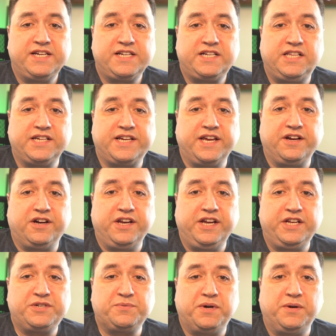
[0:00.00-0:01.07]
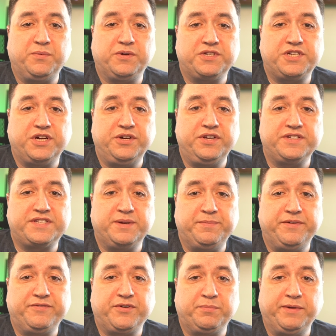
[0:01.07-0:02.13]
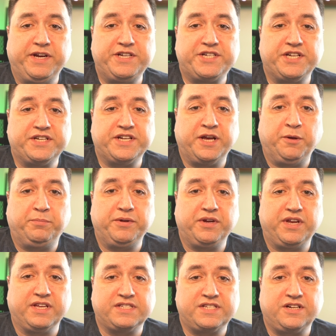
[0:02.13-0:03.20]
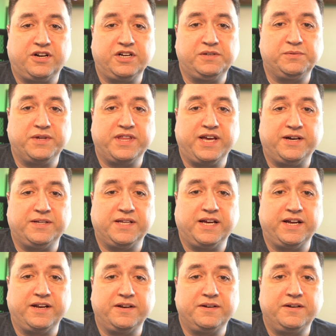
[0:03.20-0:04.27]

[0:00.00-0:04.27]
Clicking on each one will show you some information to help you get started with Outline.